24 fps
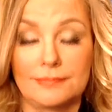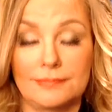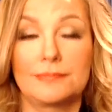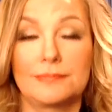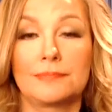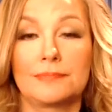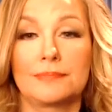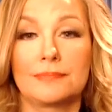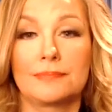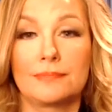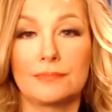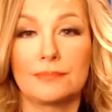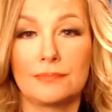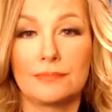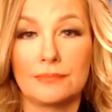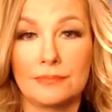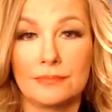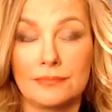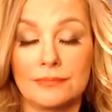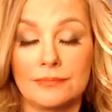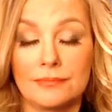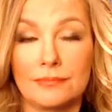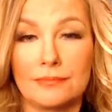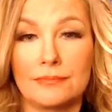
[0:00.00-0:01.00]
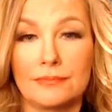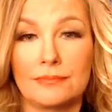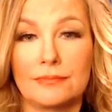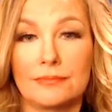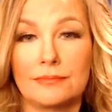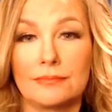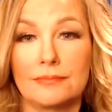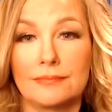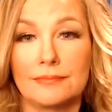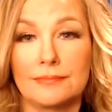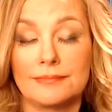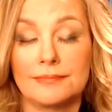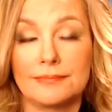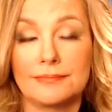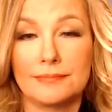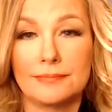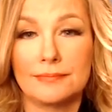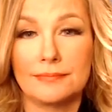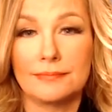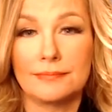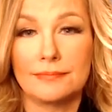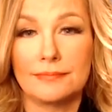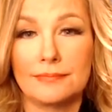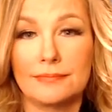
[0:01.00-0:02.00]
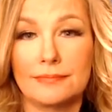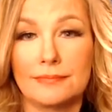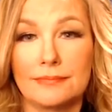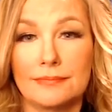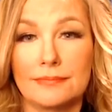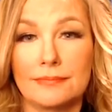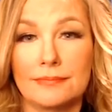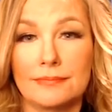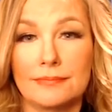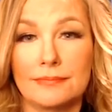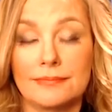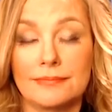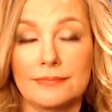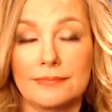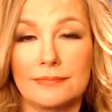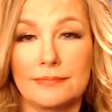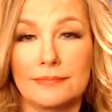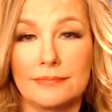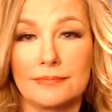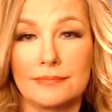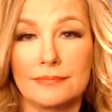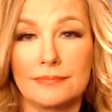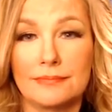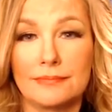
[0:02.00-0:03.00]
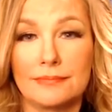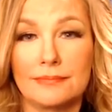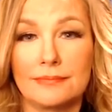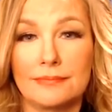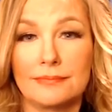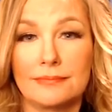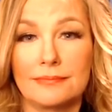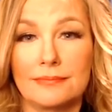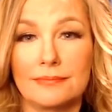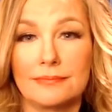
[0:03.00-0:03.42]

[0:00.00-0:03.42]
The person shown says nothing.